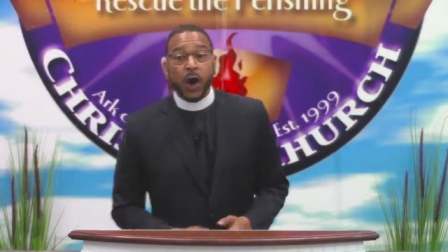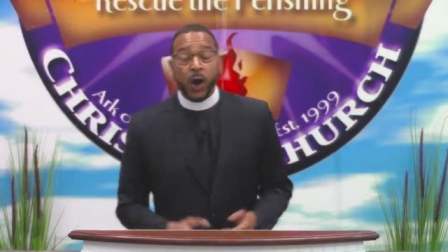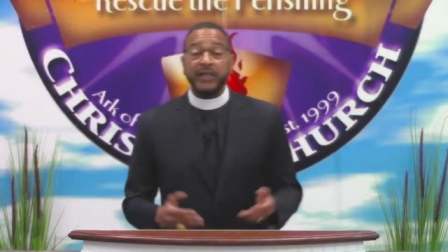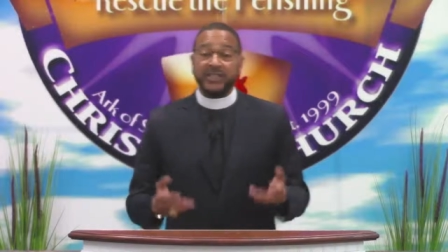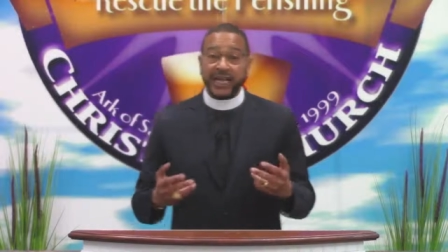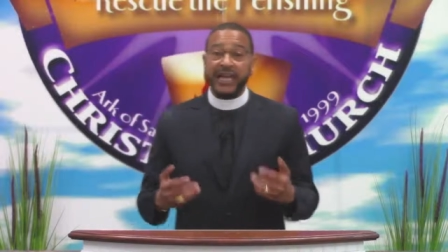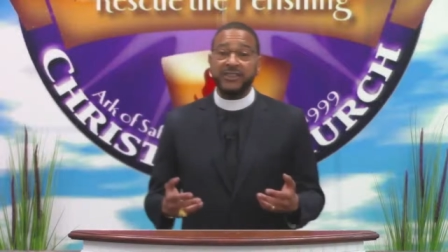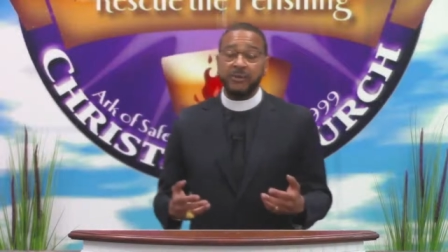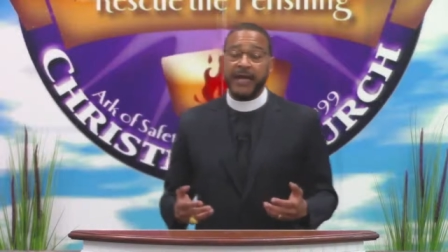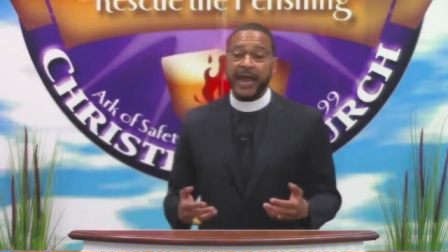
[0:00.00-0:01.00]
or
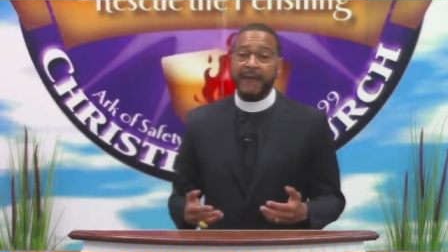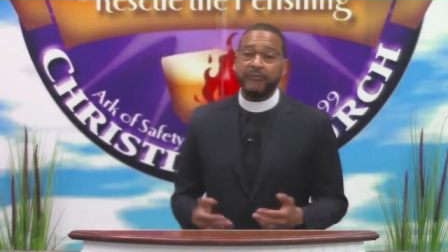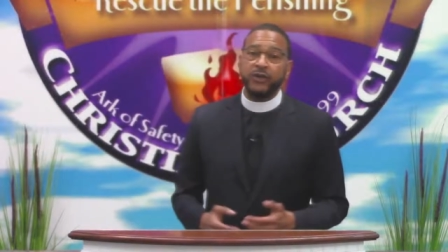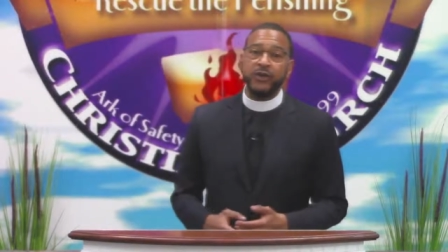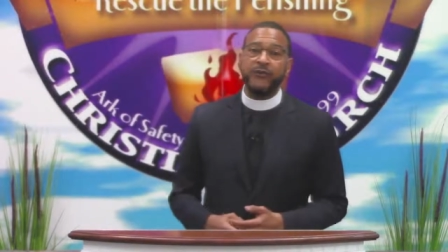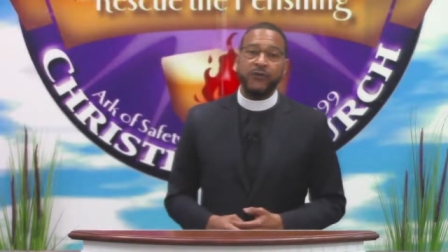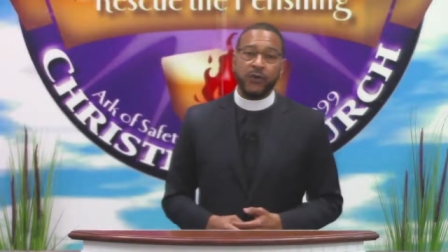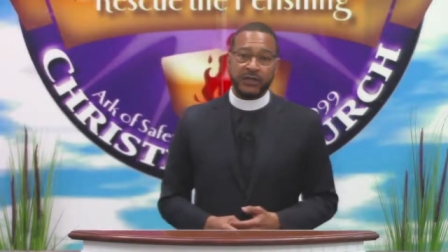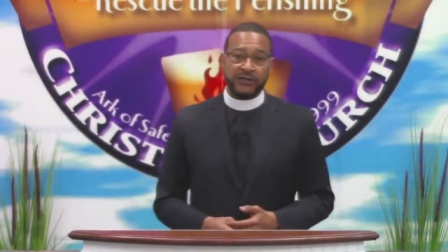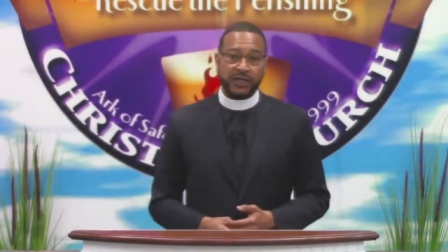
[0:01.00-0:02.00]
text me at
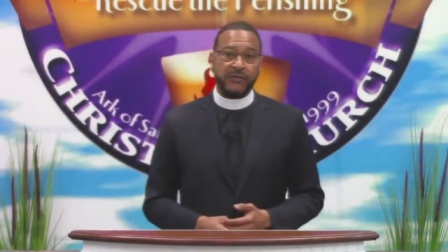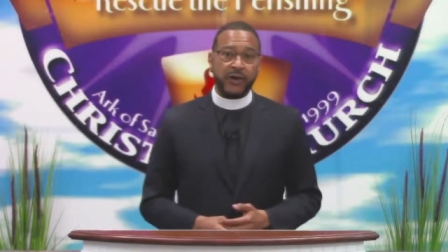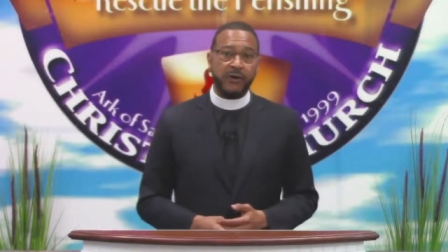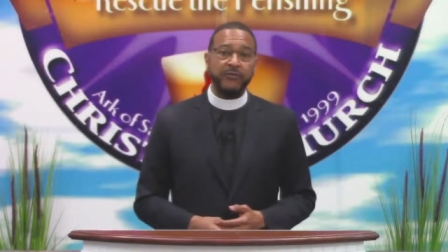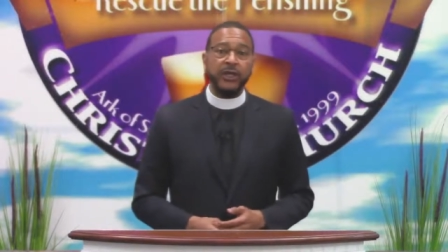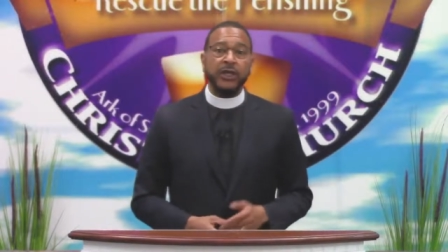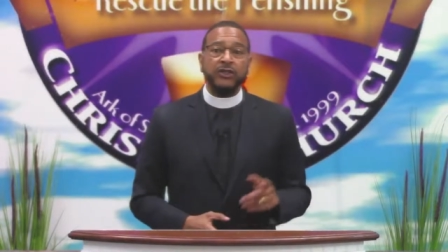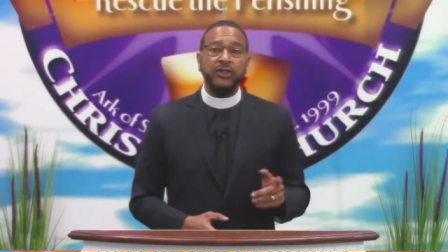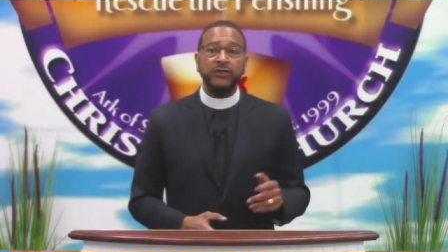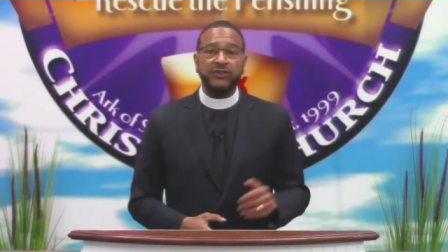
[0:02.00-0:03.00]

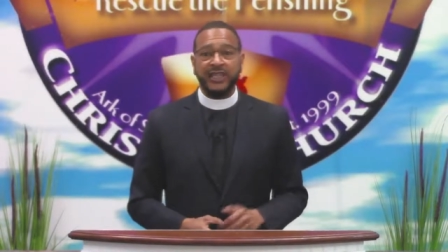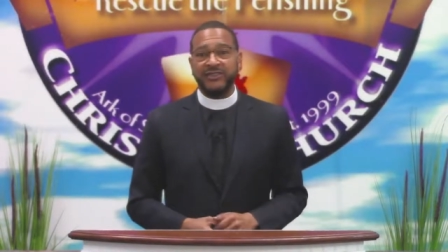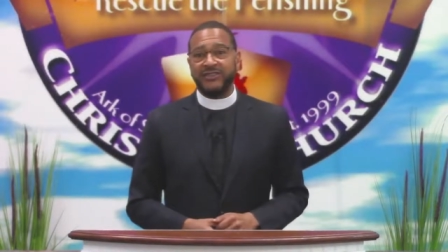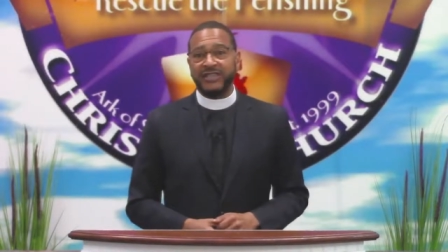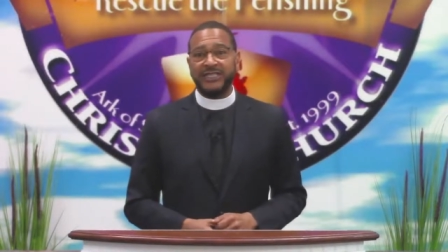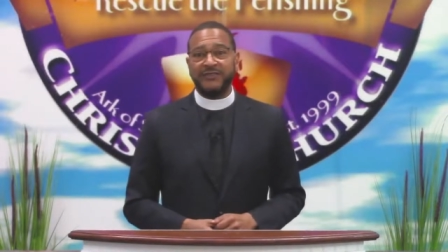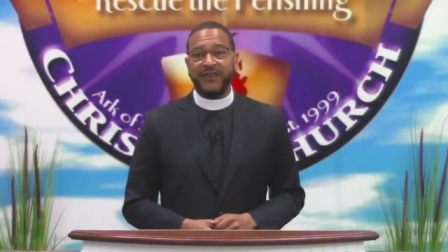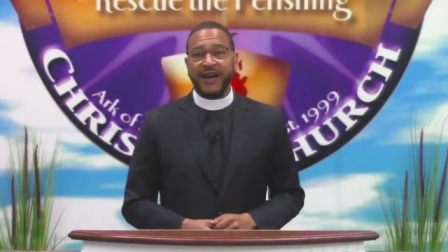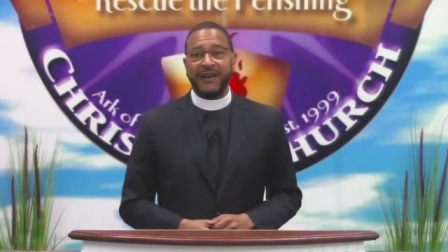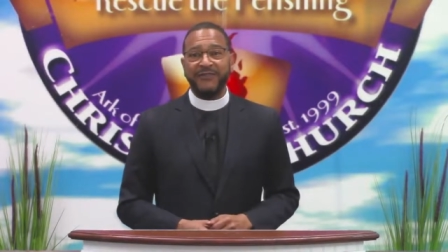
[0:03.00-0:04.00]

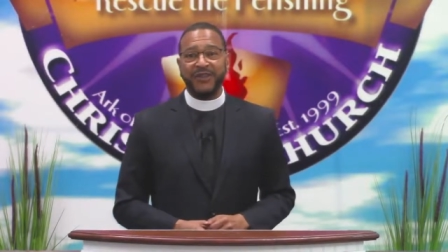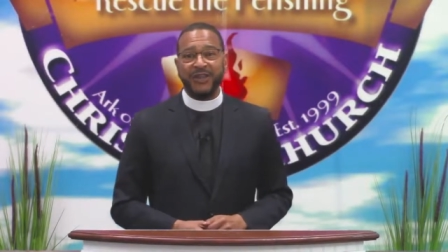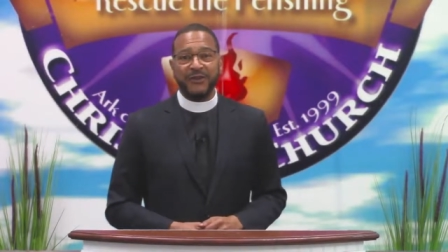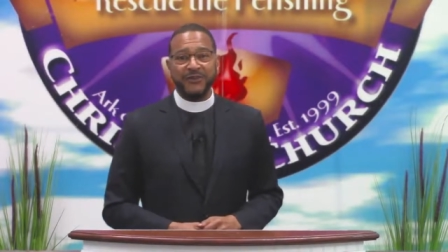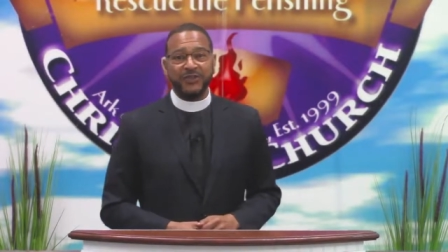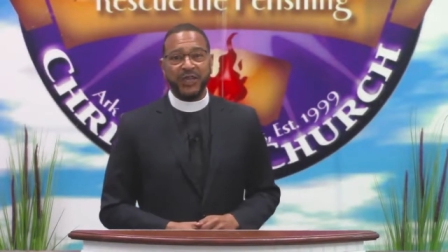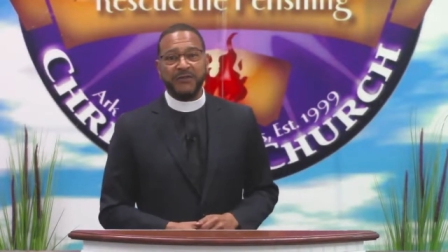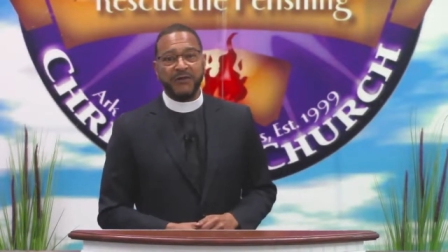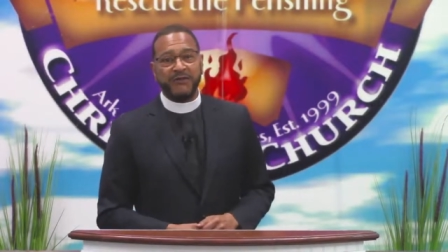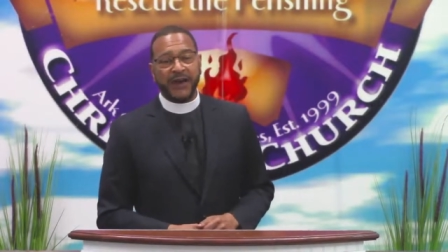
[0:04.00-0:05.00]

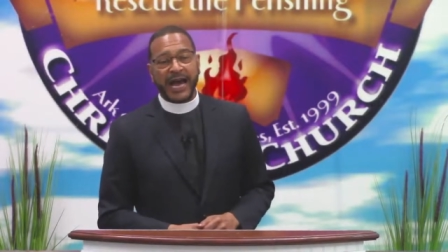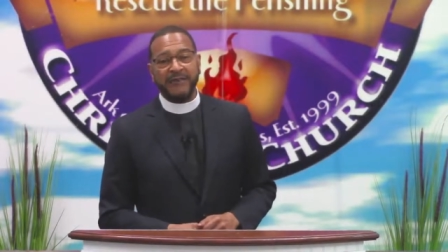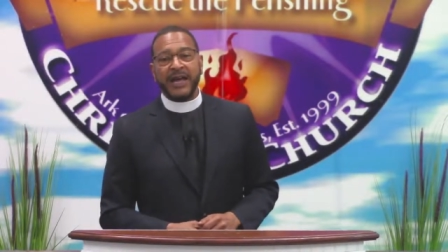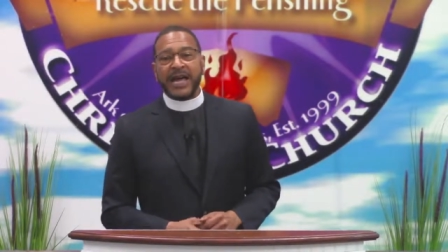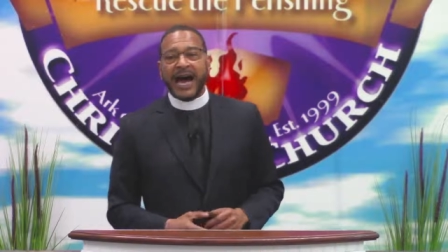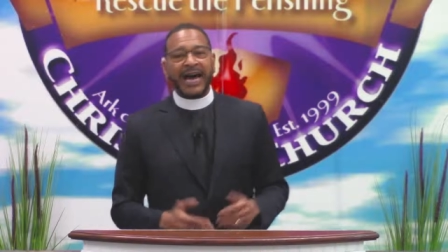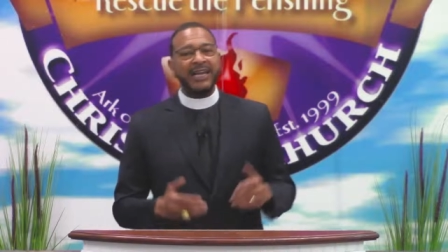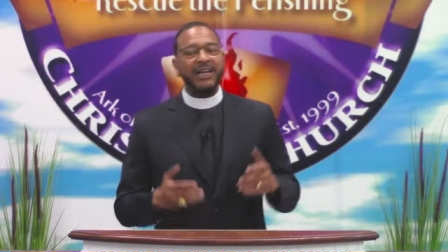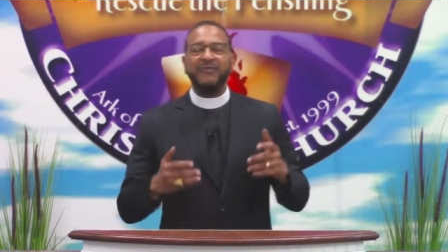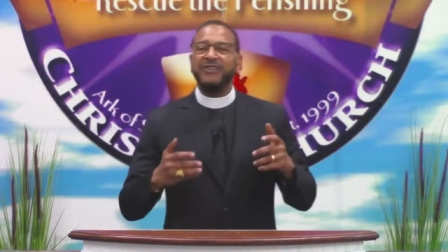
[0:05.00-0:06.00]
240-266-5005.
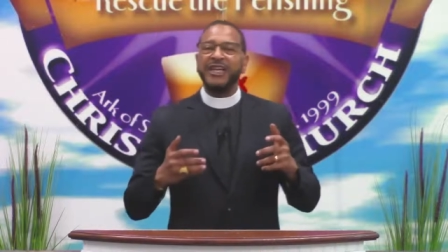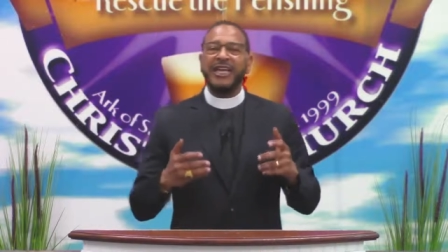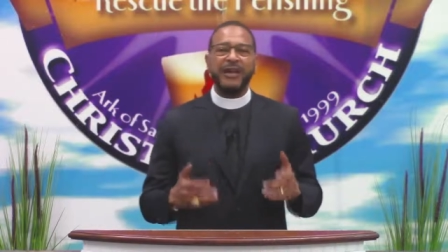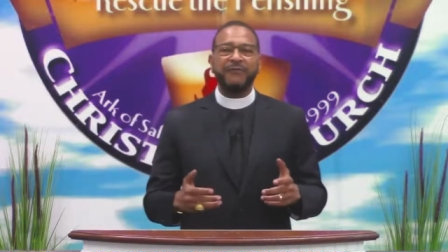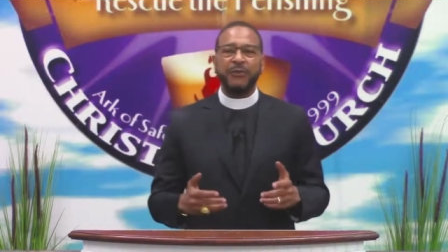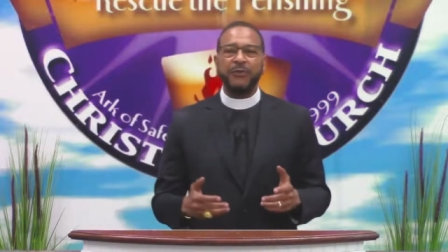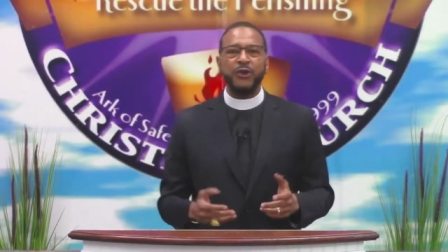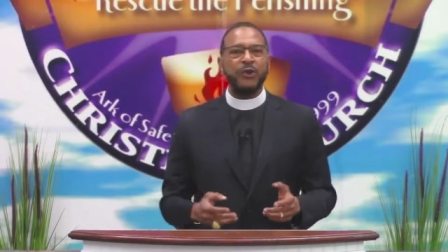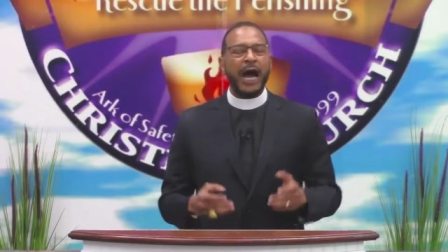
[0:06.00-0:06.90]
I'd love to hear from you.